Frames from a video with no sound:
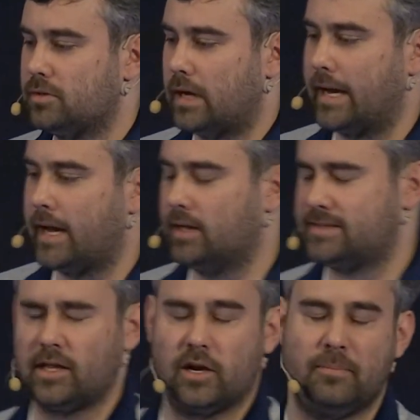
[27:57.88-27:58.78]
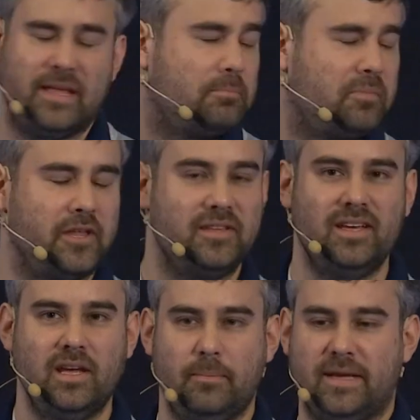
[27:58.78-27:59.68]
I'll sell it a bit, but
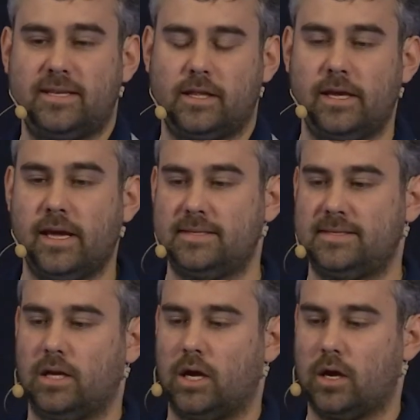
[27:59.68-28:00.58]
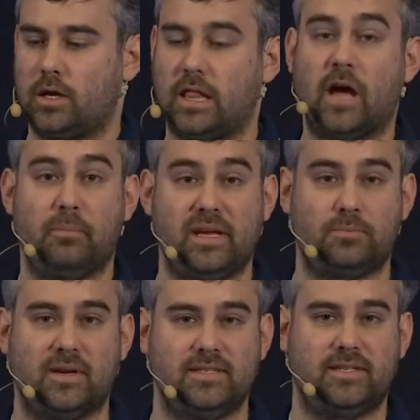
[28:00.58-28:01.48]
basically it's a cloud-based
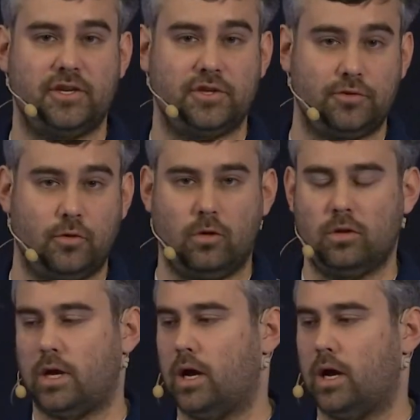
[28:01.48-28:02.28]
presentation tool.